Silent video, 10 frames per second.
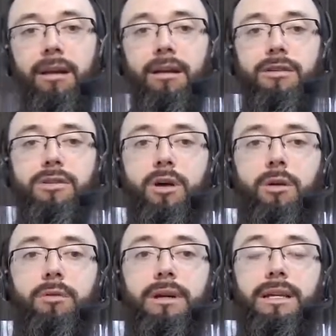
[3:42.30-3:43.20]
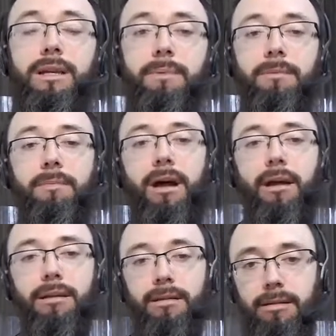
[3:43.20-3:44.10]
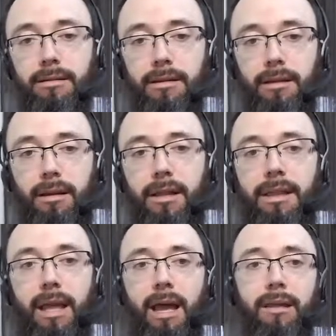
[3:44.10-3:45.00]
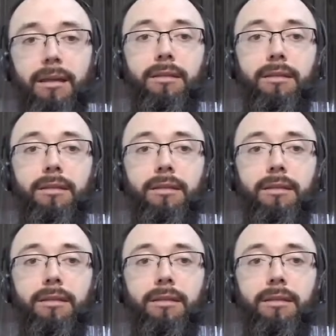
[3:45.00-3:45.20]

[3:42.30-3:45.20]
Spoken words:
So keep in mind that